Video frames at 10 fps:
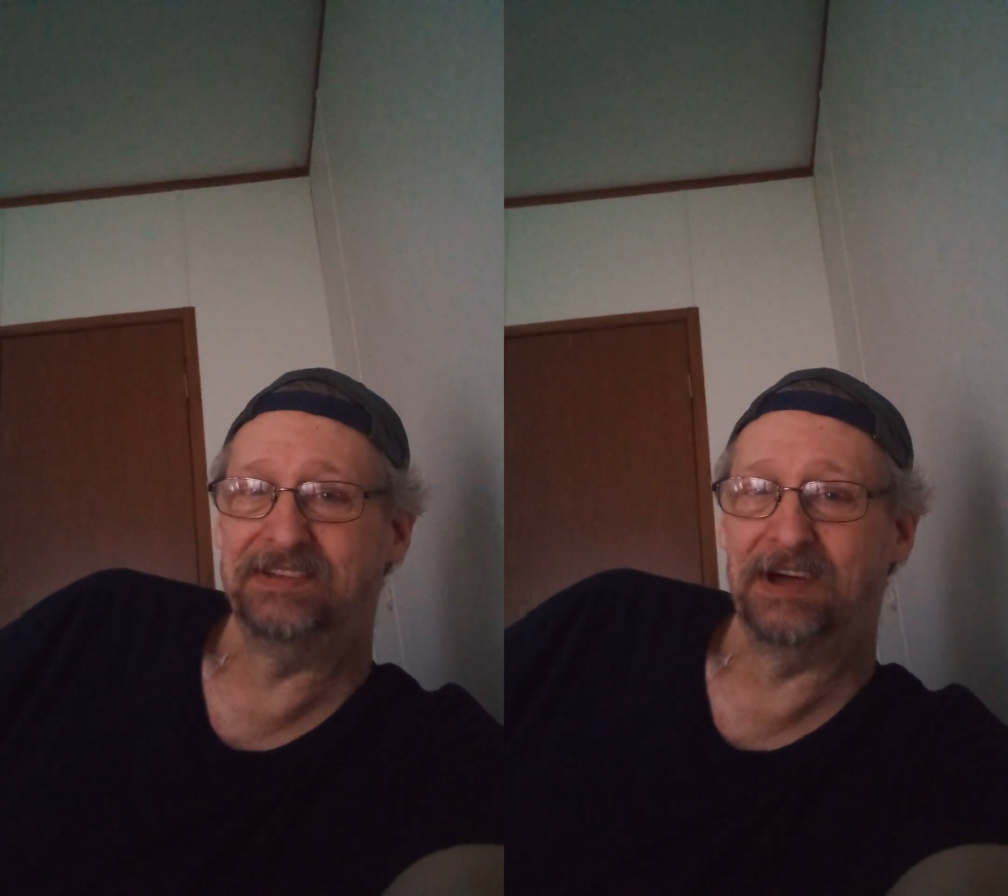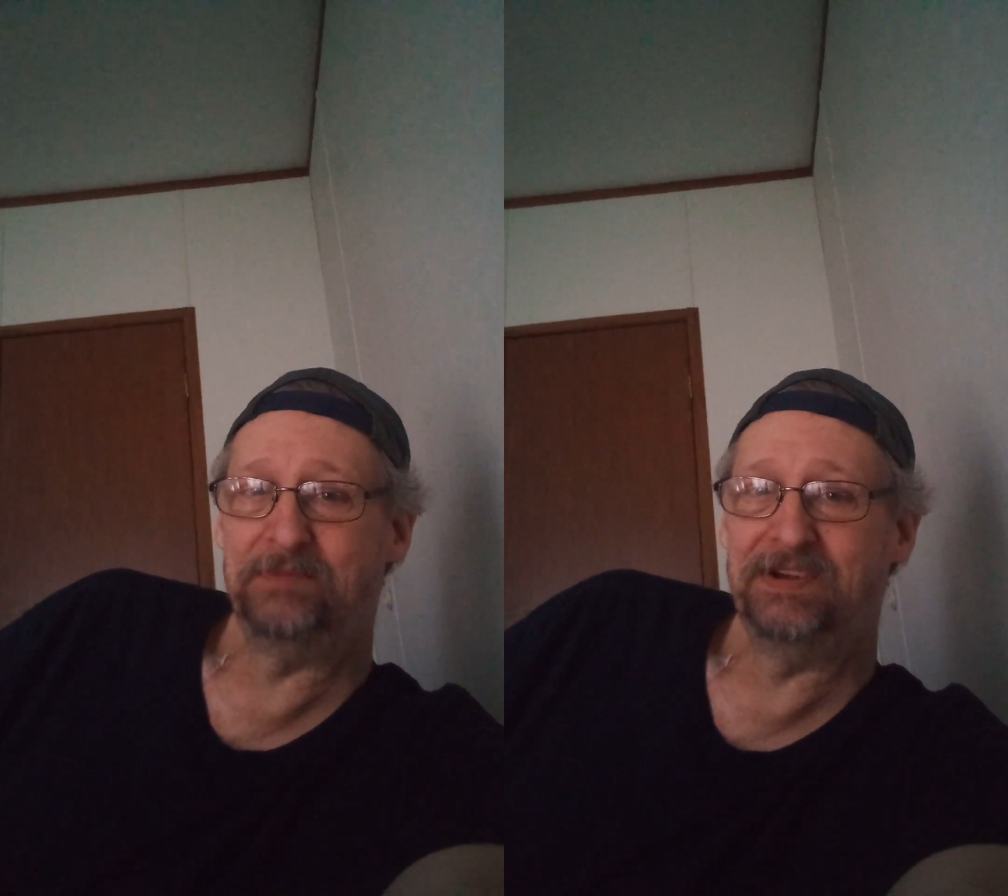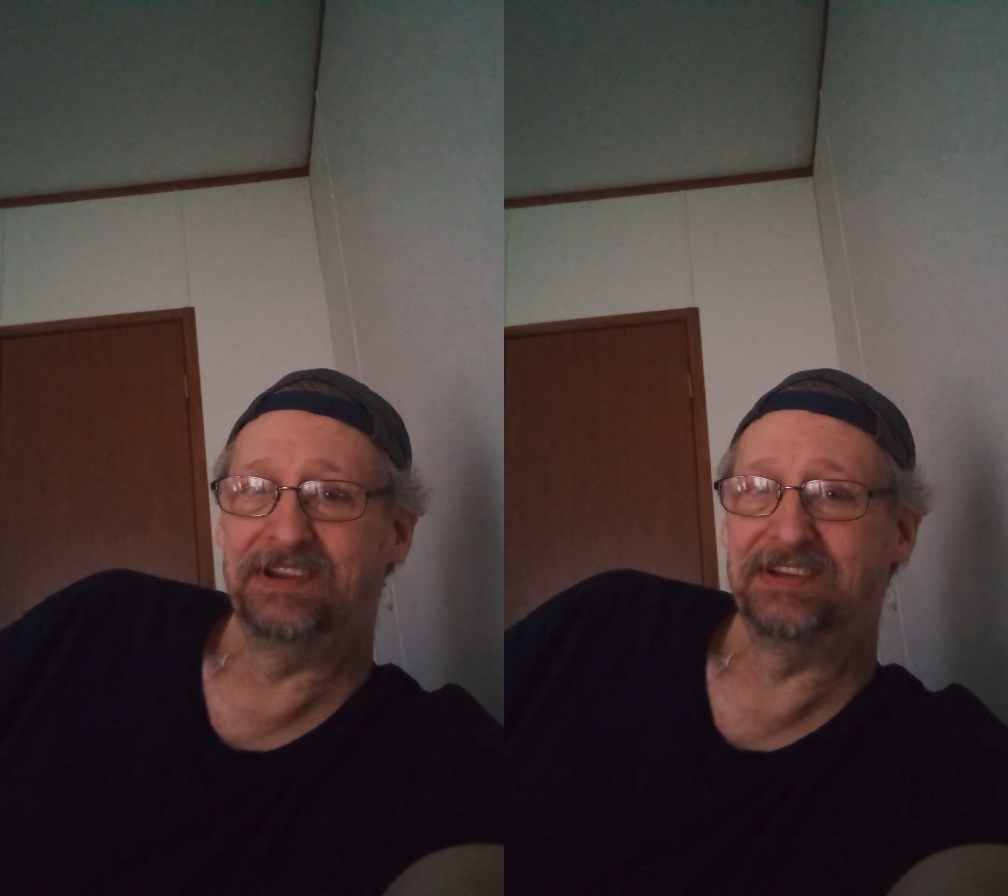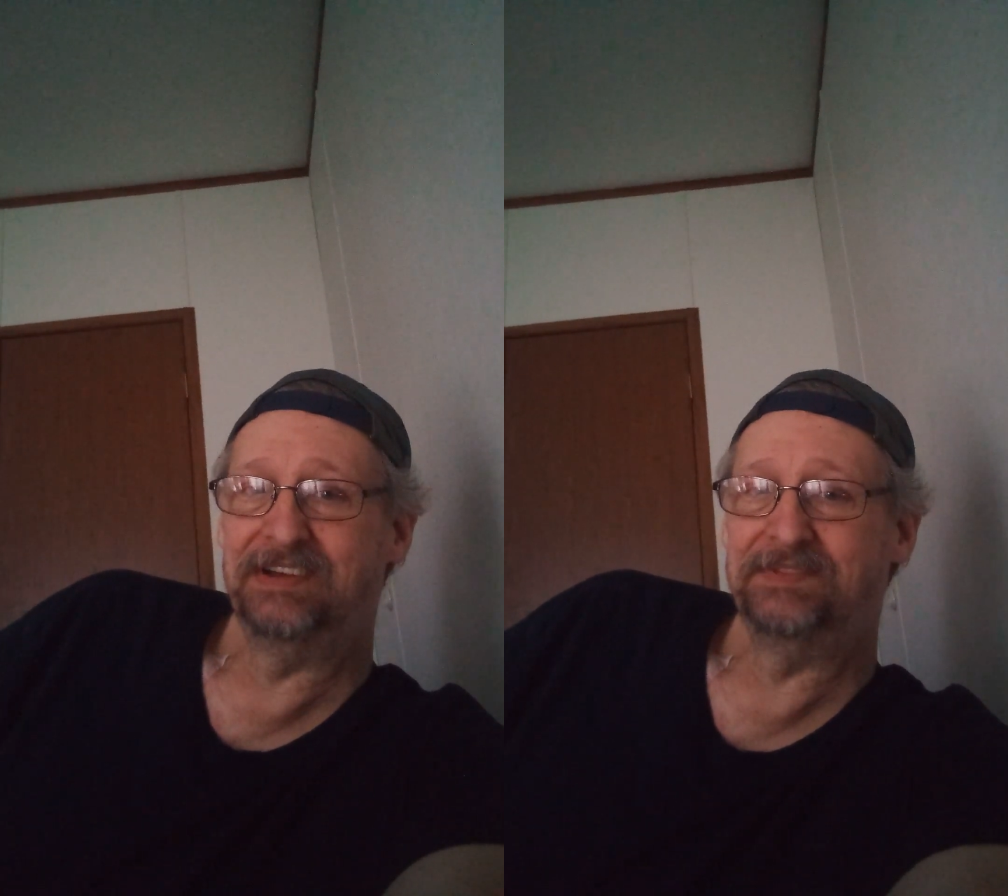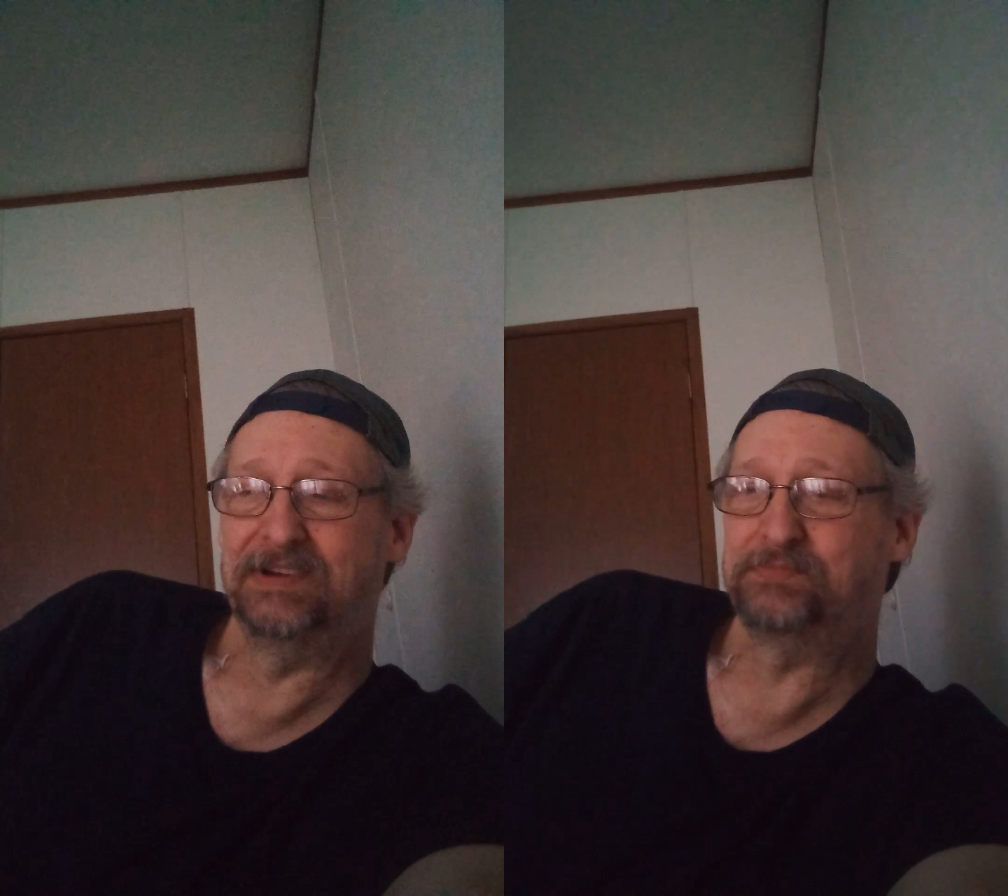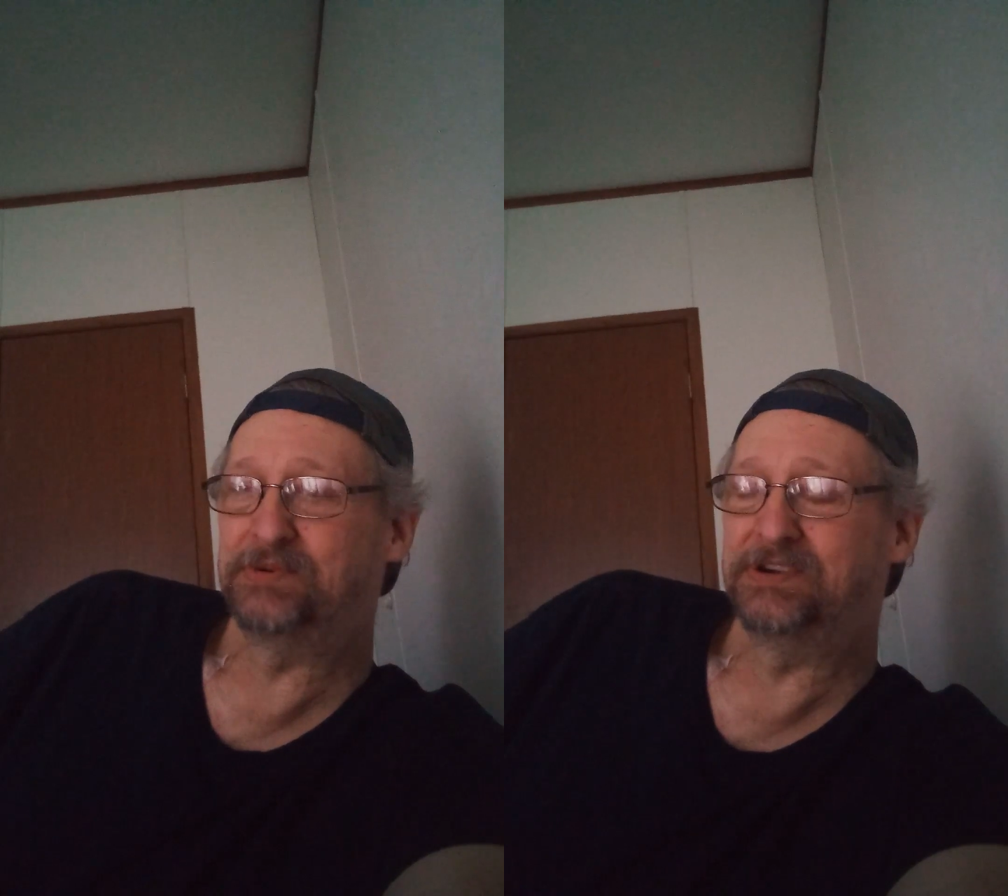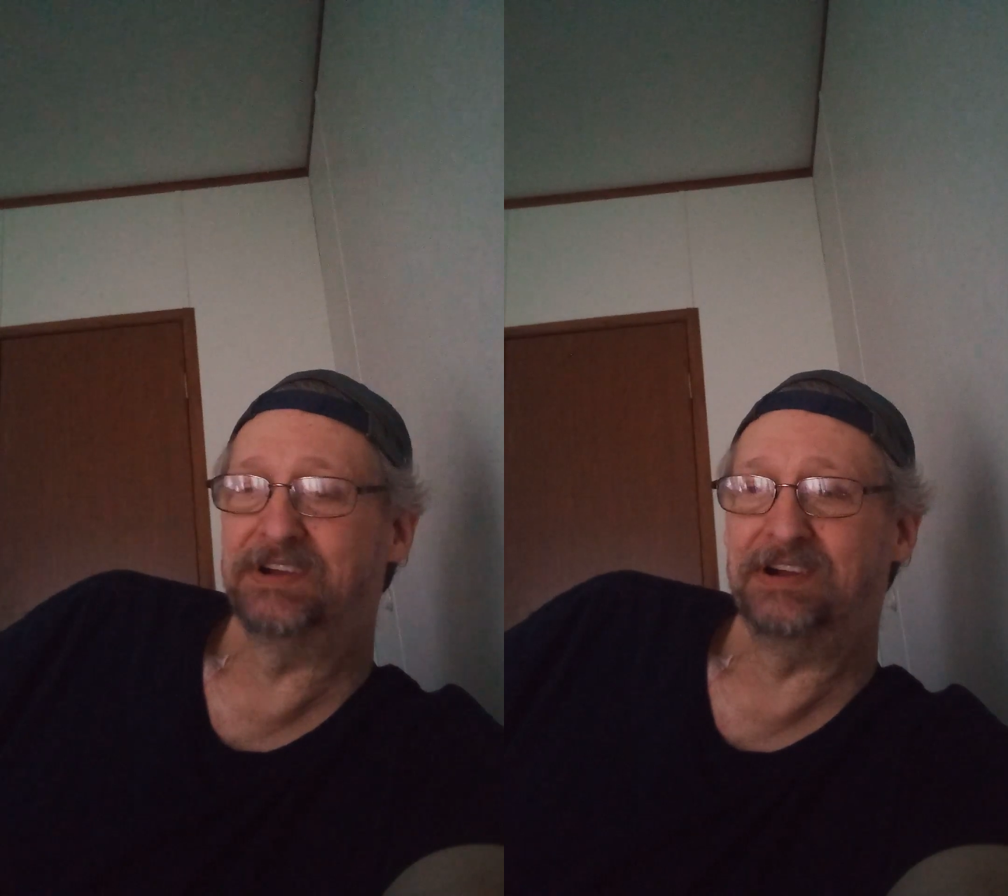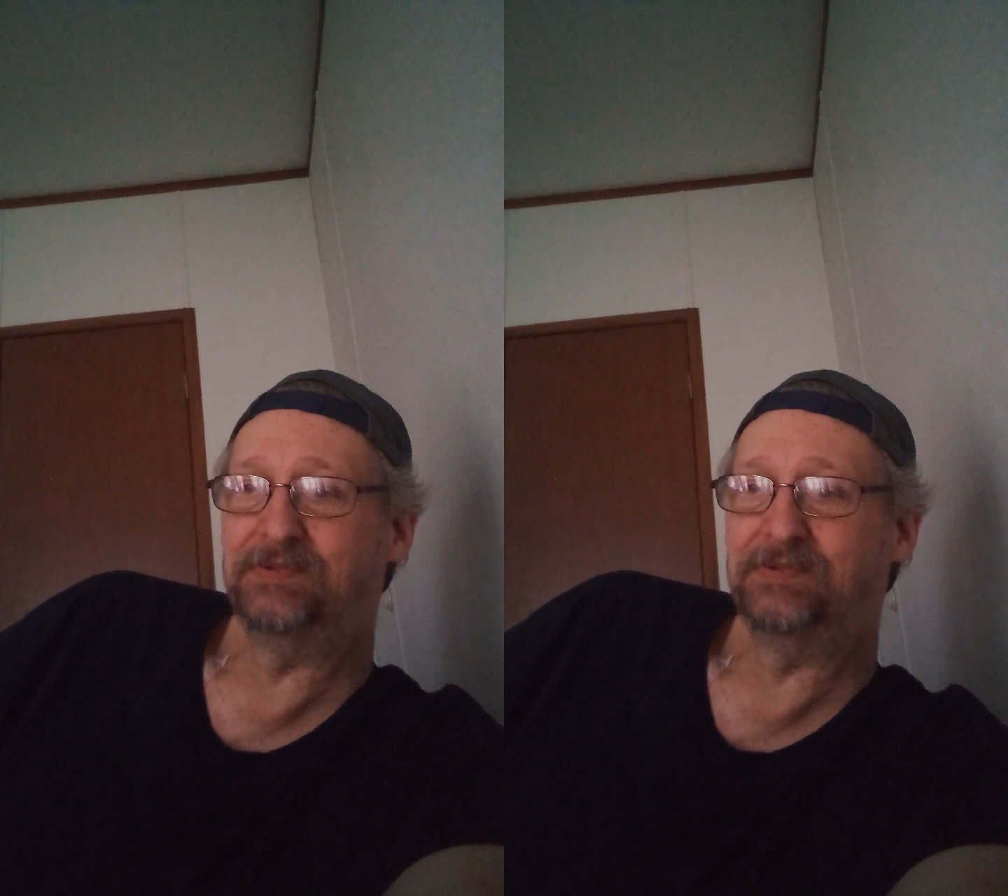poor guy went to rehab.